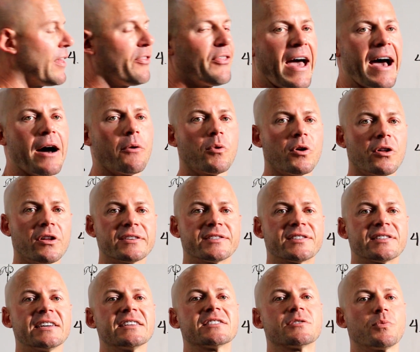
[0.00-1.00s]
and that will
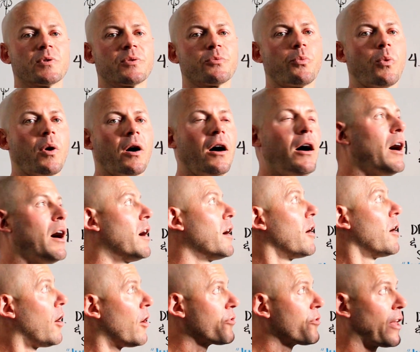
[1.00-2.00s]
assist with
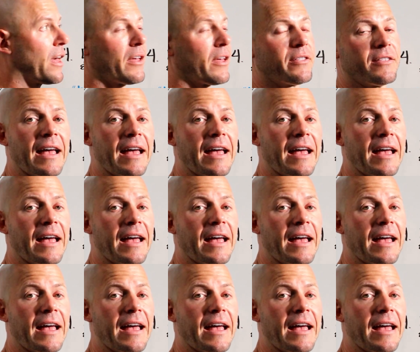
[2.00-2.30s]
uh, all the